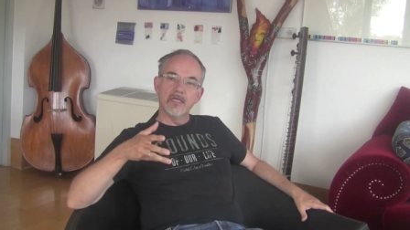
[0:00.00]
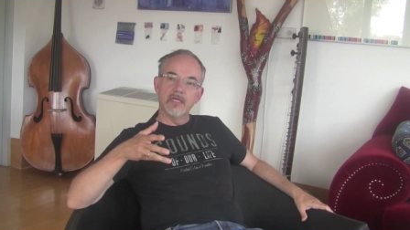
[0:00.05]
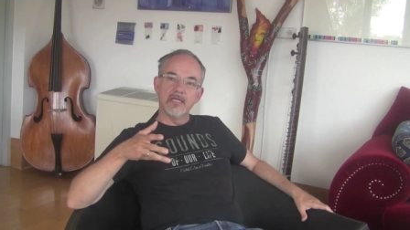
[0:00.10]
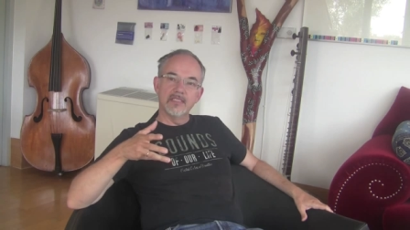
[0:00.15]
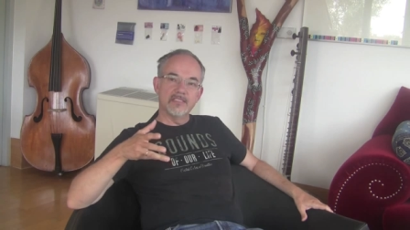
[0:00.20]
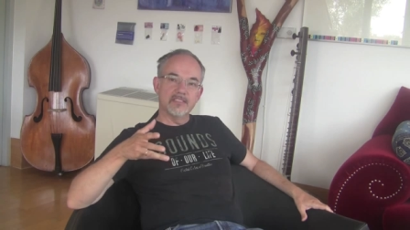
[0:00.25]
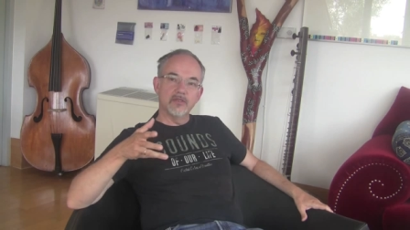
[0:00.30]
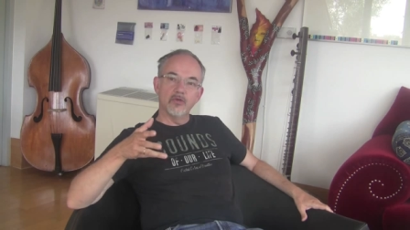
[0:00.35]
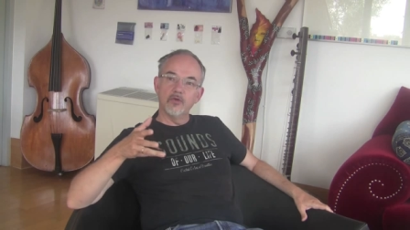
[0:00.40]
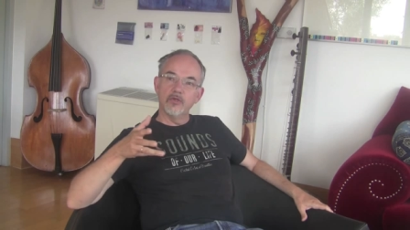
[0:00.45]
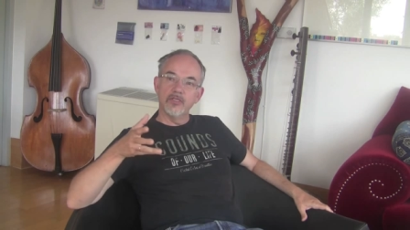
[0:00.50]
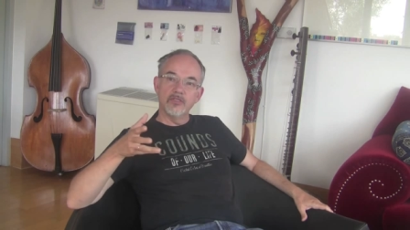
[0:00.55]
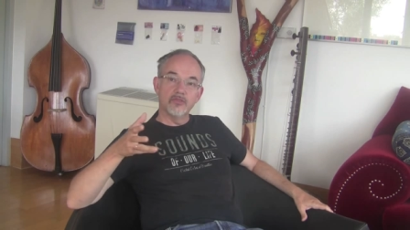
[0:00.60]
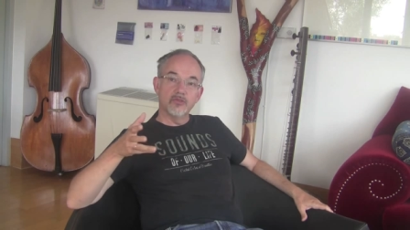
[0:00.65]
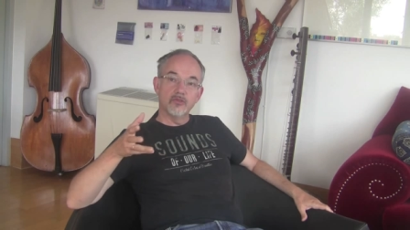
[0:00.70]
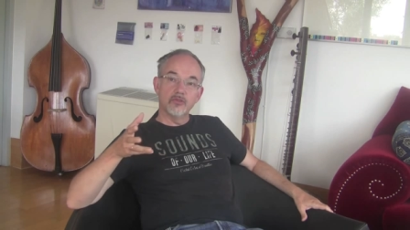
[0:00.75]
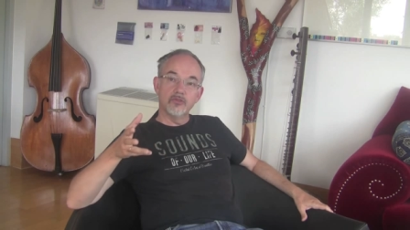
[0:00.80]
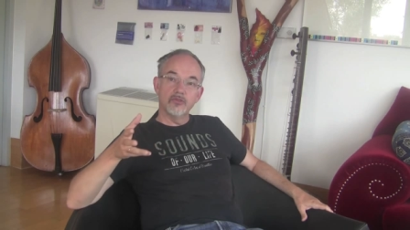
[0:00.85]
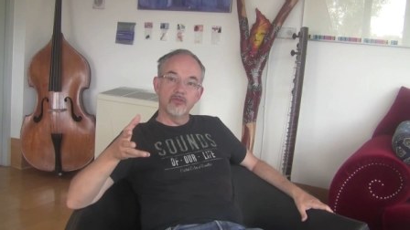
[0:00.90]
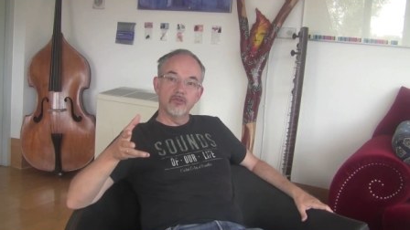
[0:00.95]
let's call it
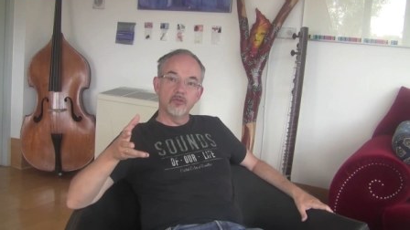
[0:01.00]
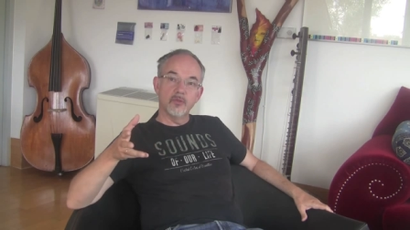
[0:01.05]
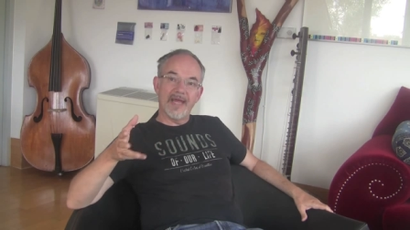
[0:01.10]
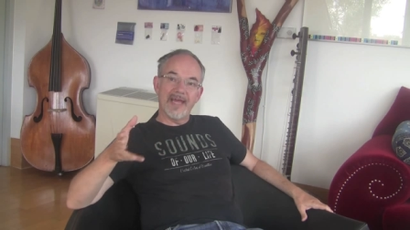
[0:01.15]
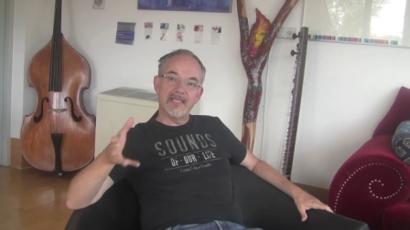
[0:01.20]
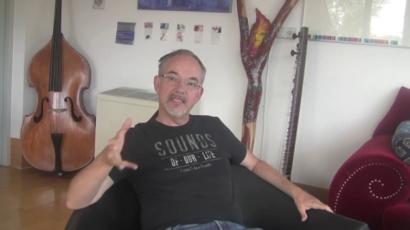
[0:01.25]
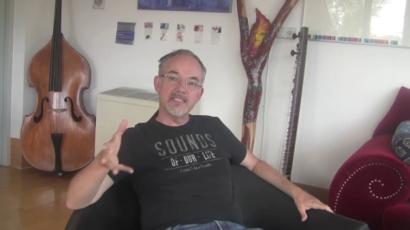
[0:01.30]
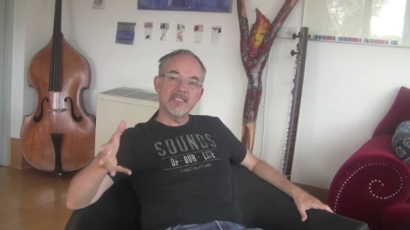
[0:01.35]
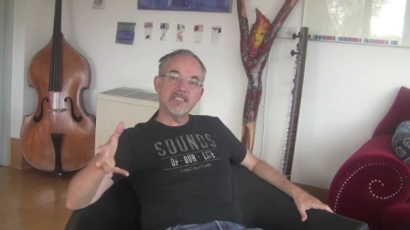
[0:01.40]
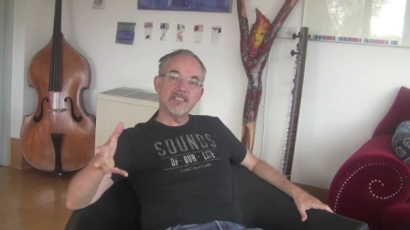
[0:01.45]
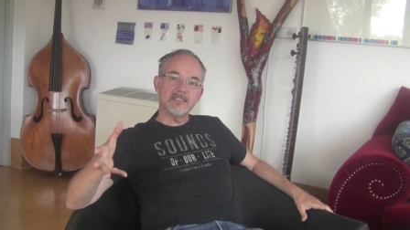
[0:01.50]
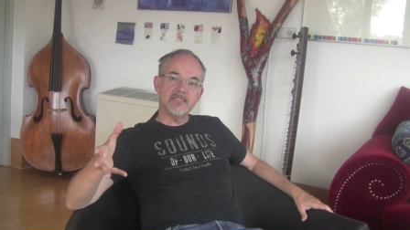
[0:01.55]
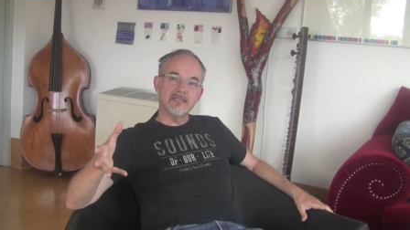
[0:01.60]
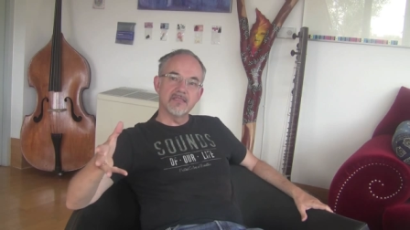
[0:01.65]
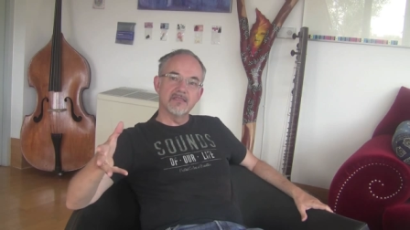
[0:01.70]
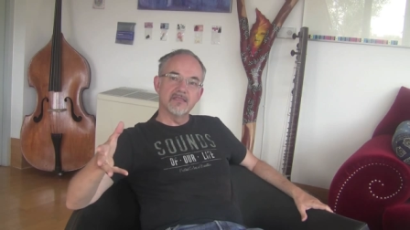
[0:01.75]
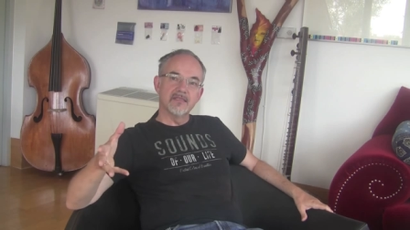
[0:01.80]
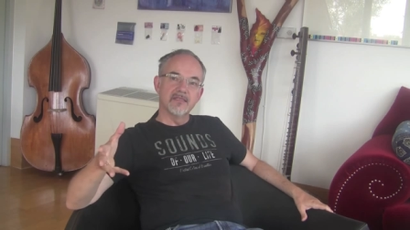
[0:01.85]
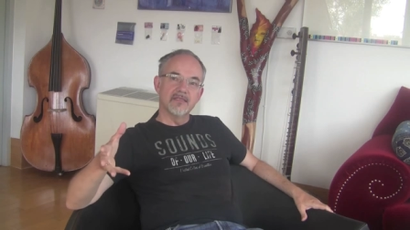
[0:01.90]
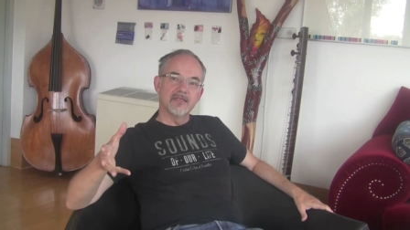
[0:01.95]
trance,
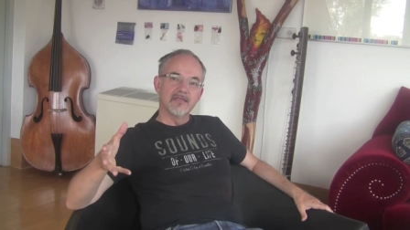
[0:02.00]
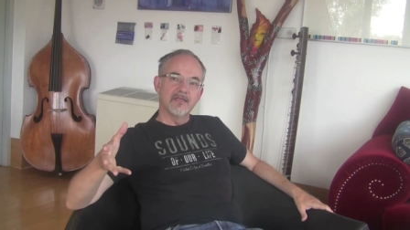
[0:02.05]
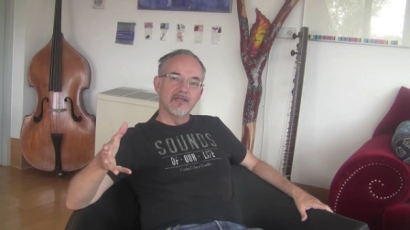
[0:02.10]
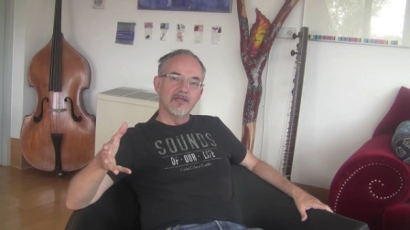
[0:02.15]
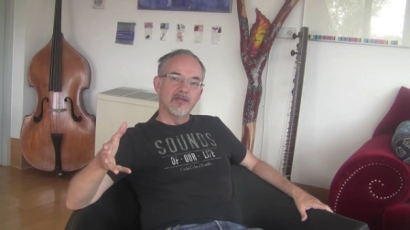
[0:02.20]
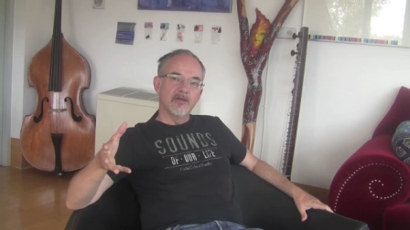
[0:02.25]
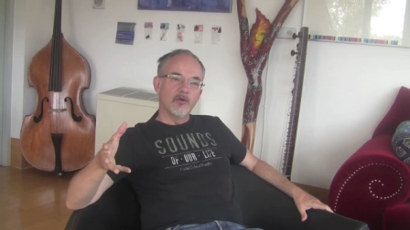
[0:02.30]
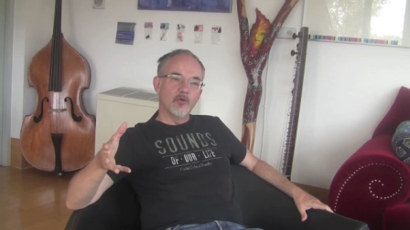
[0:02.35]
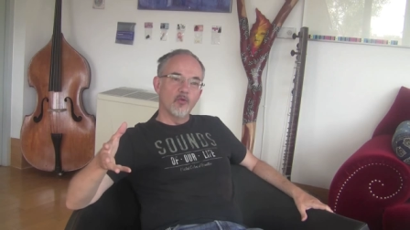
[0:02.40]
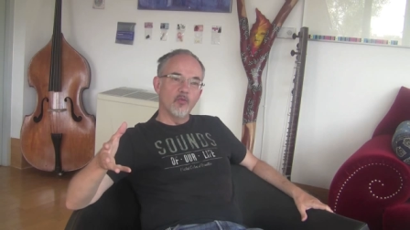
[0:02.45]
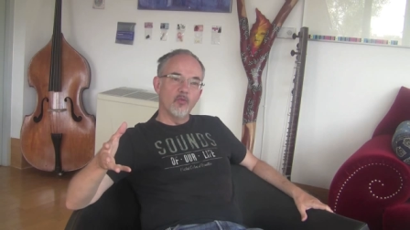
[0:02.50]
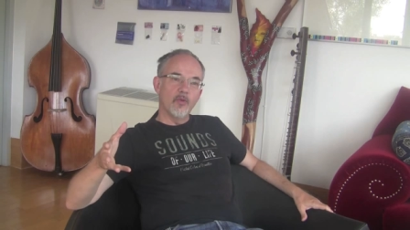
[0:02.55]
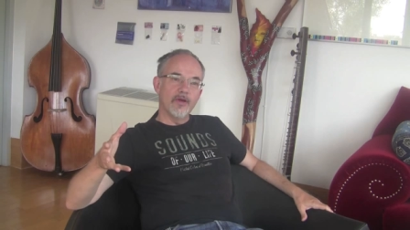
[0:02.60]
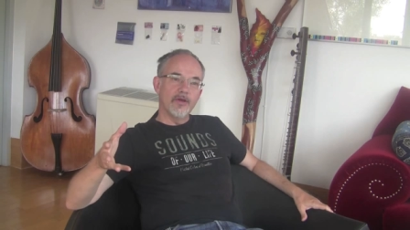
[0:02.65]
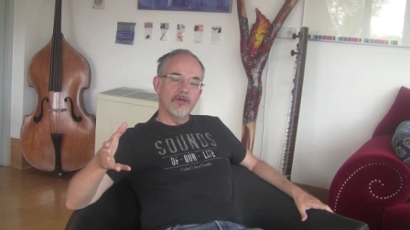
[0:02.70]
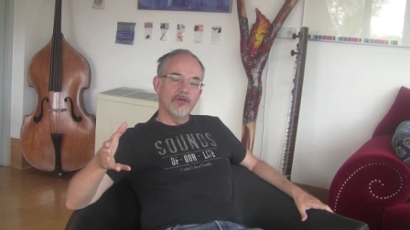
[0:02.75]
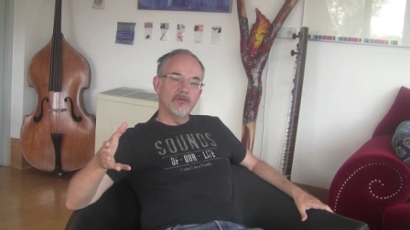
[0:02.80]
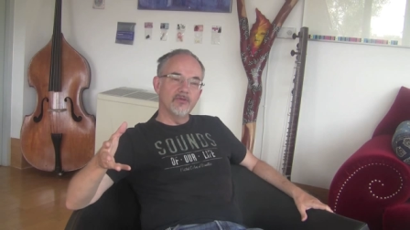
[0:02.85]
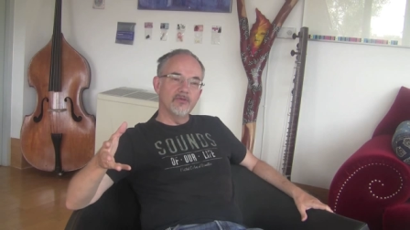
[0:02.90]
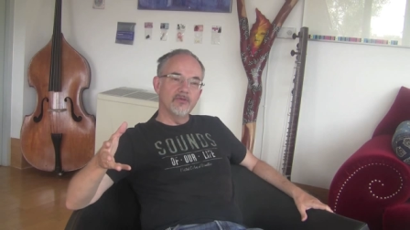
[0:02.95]
where
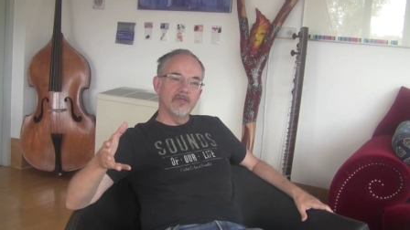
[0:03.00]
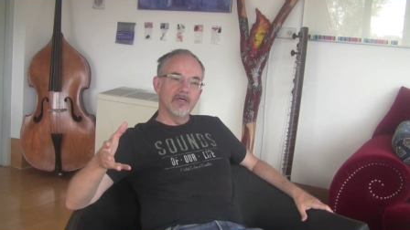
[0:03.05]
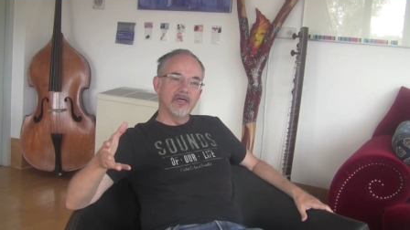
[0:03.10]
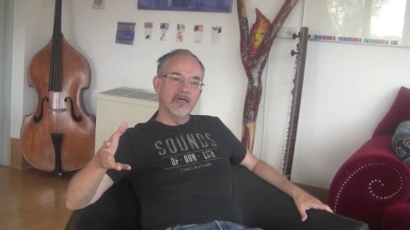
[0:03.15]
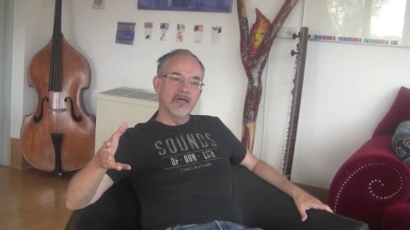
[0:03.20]
you